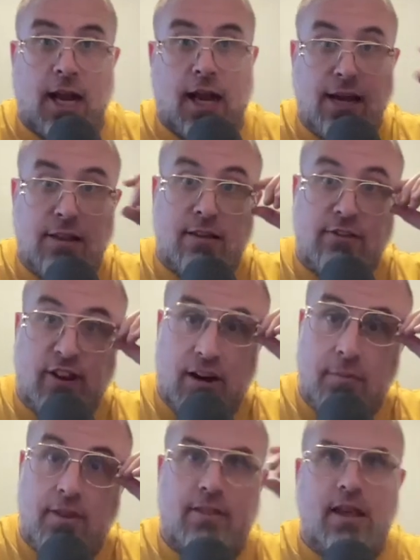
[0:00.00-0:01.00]
ladies and
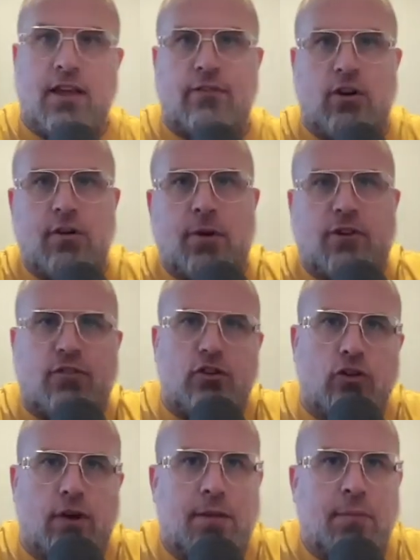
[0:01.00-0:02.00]
gentlemen, thank you very much for
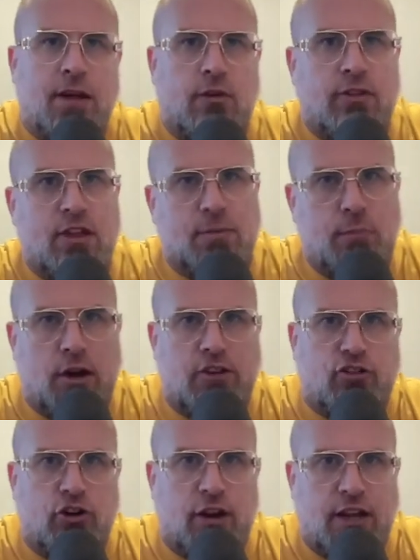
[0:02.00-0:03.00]
joining me on this, my
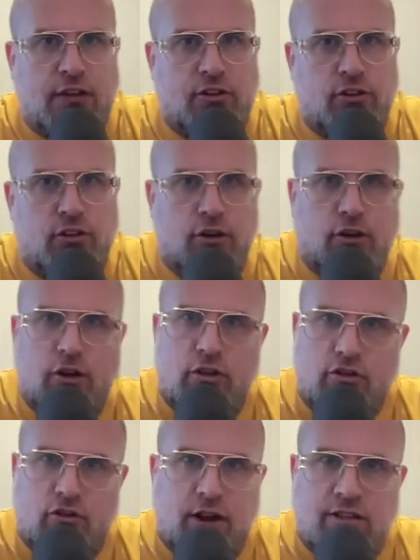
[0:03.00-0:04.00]
journey into the
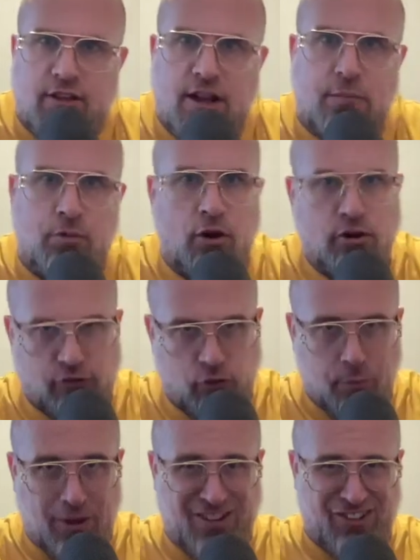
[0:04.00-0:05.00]
constraints-led approach
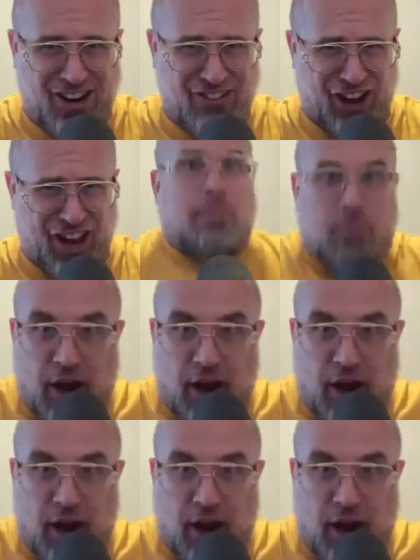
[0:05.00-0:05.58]
for BJJ.